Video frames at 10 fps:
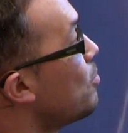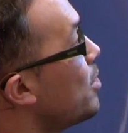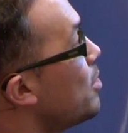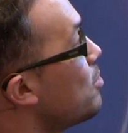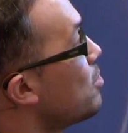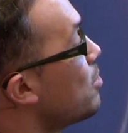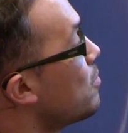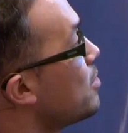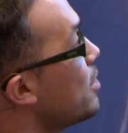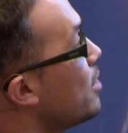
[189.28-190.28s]
where you sort
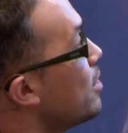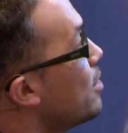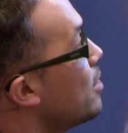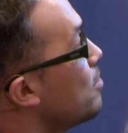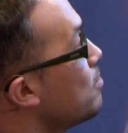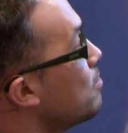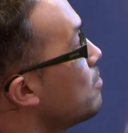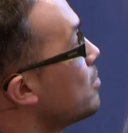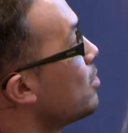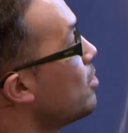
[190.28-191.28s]
of say
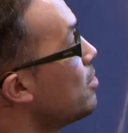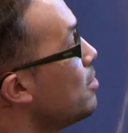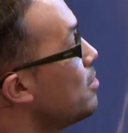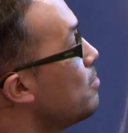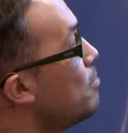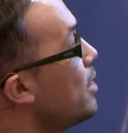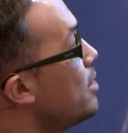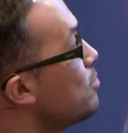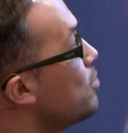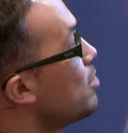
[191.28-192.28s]

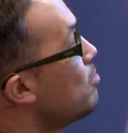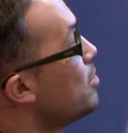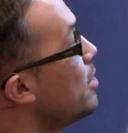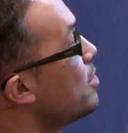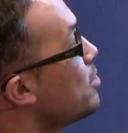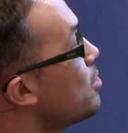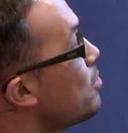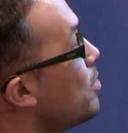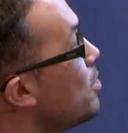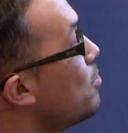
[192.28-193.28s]
content-based
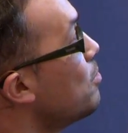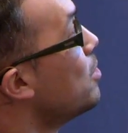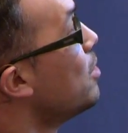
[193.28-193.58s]
recommendations, where you